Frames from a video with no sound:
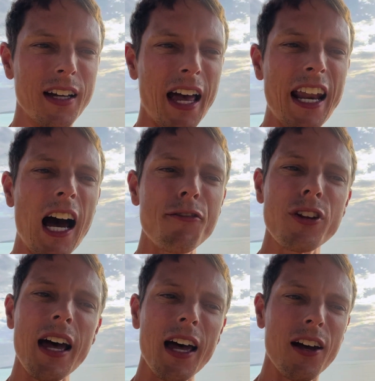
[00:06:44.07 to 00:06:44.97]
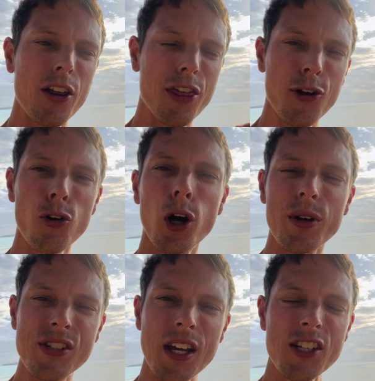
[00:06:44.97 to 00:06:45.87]
And after that thorough
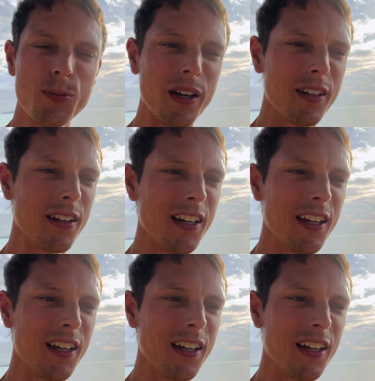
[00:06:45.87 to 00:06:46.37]
assessment,